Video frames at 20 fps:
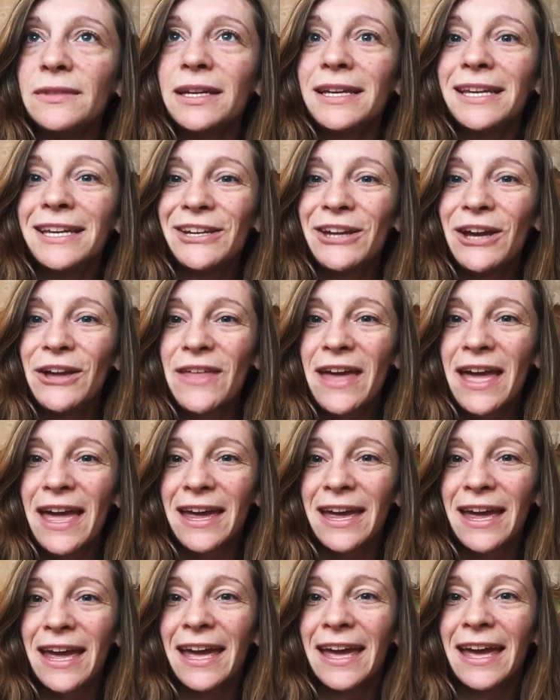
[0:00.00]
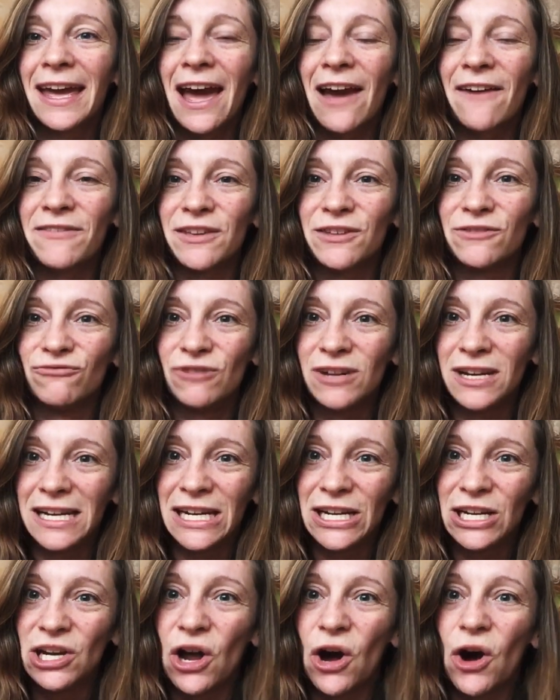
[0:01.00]
you know, they have this
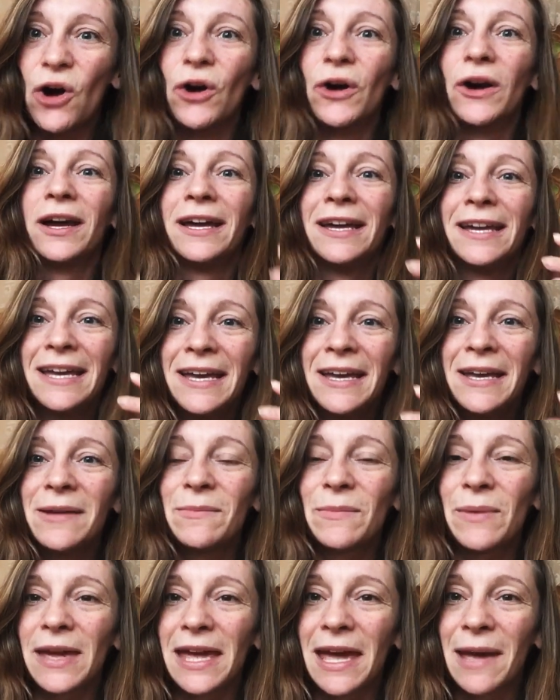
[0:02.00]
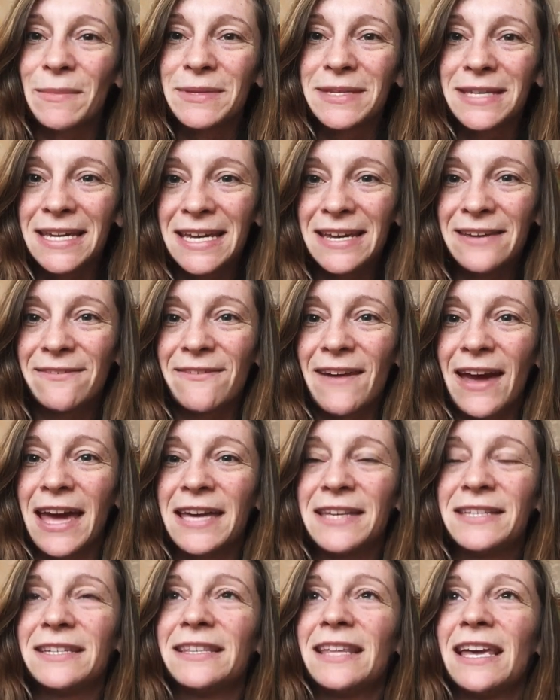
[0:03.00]
really long PMT
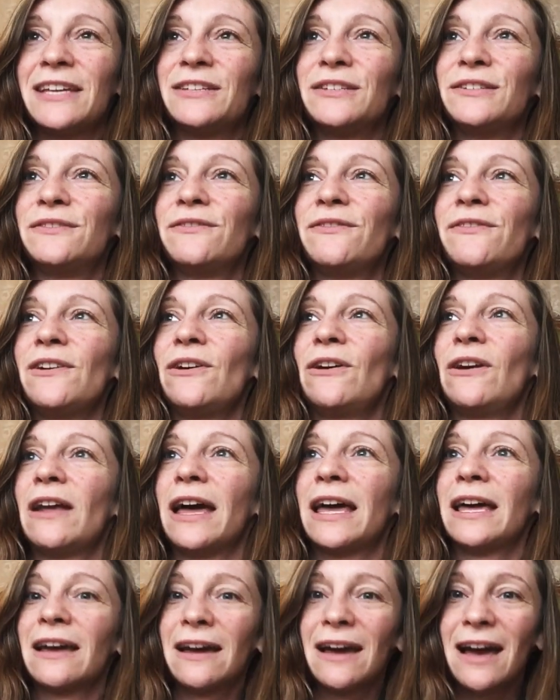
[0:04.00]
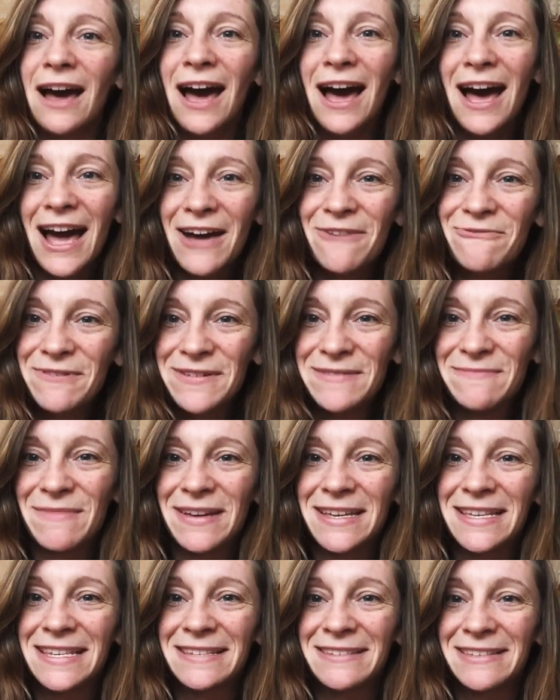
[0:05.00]
phase and they just feel like, I want
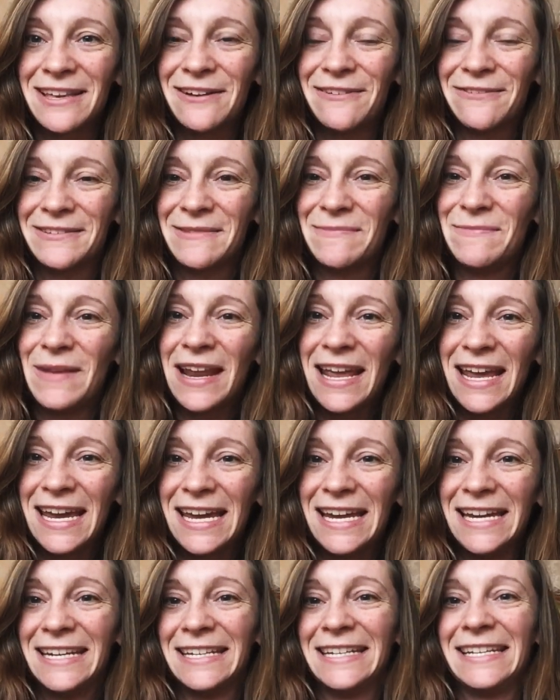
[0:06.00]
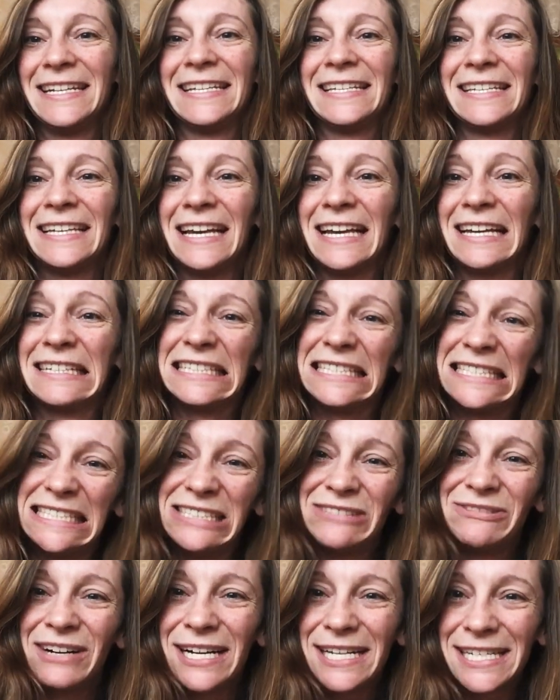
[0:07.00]
myself to bleed, and it's like,
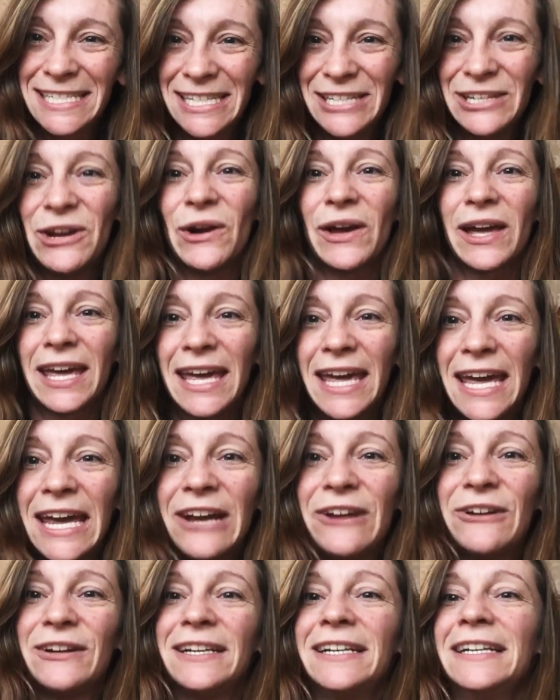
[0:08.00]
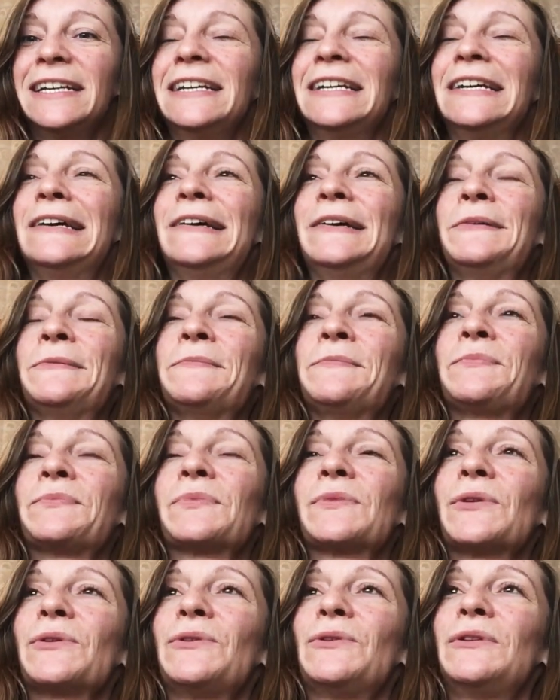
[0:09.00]
oh, why is she not here, and
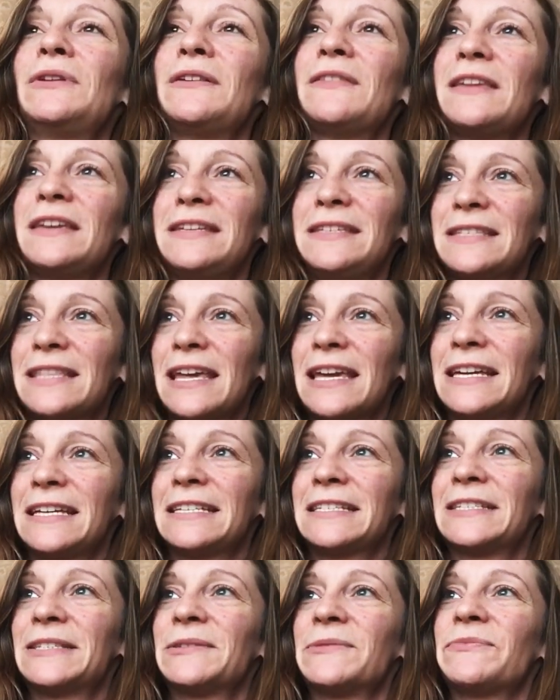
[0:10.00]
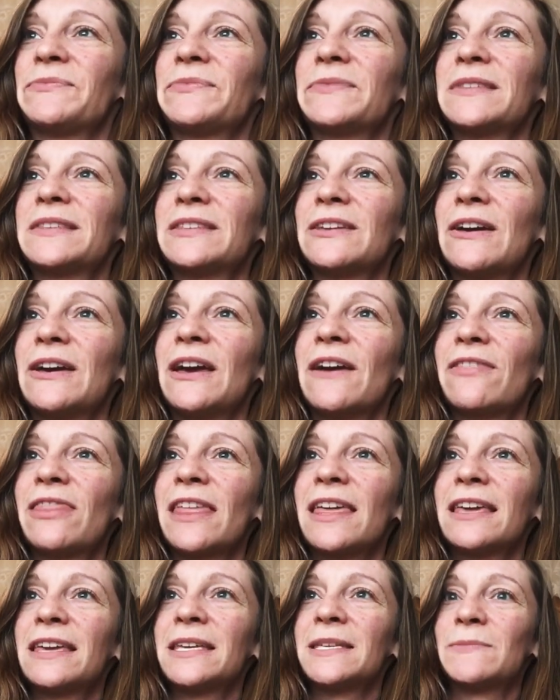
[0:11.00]
all of these things. So I
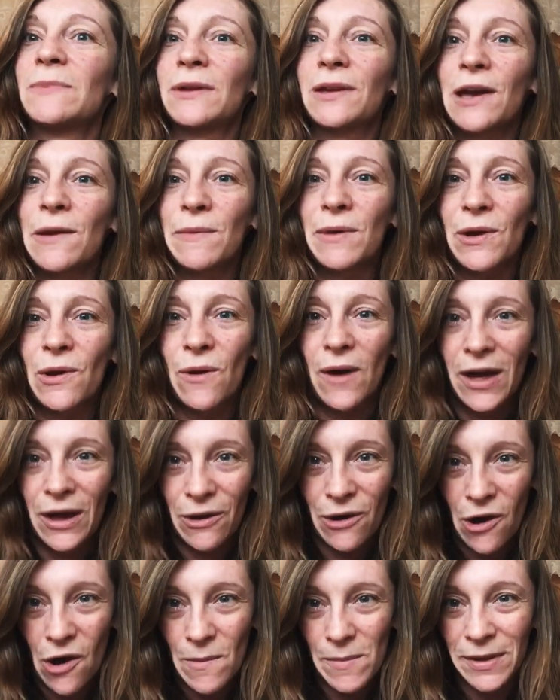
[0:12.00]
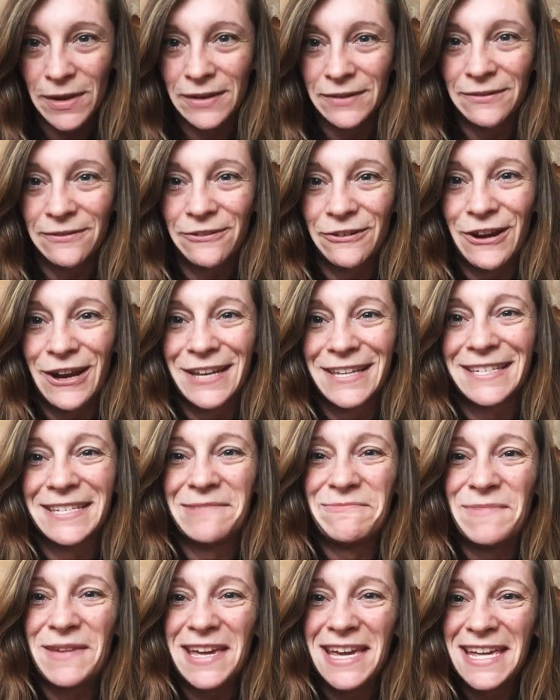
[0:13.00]
think it's becoming quite common for us
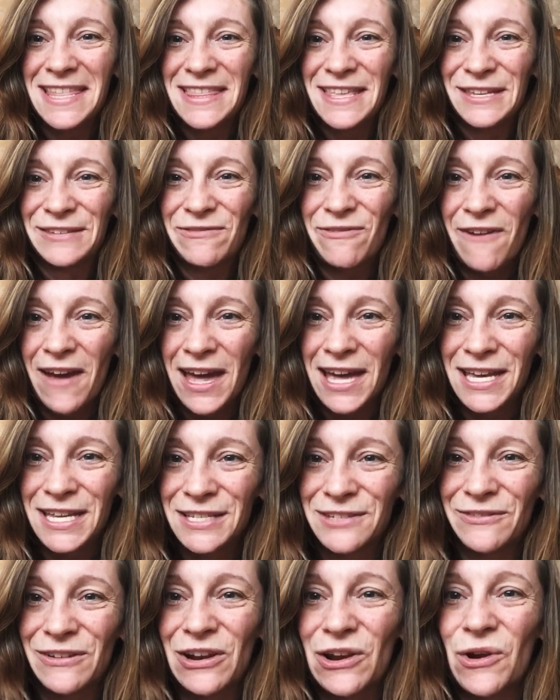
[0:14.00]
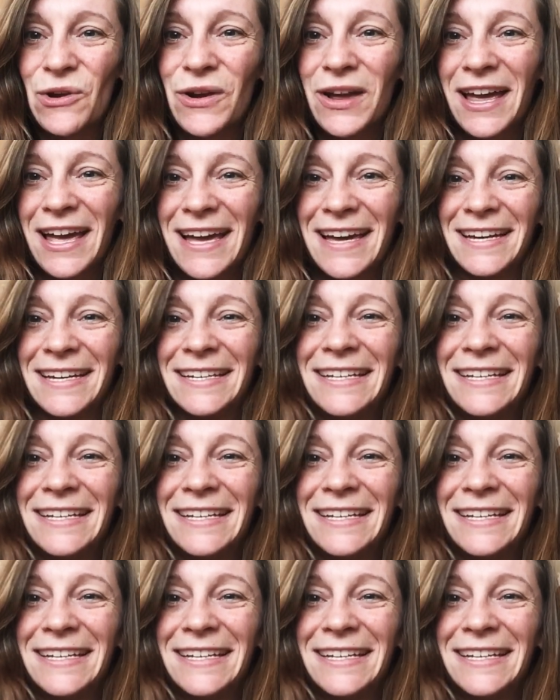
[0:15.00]
to be in this phase for longer.